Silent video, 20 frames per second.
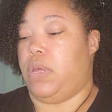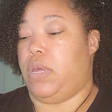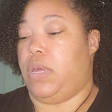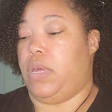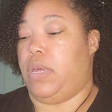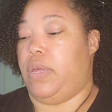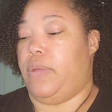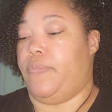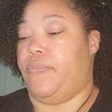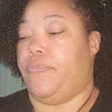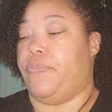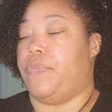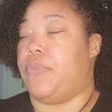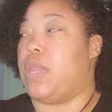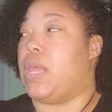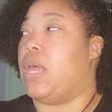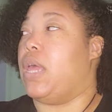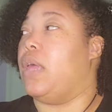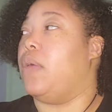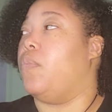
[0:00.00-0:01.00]
okay
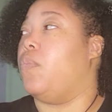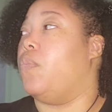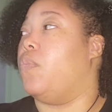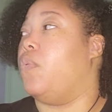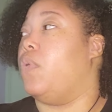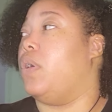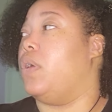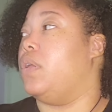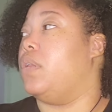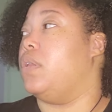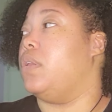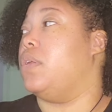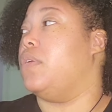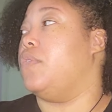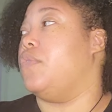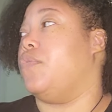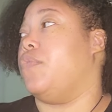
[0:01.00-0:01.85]
and one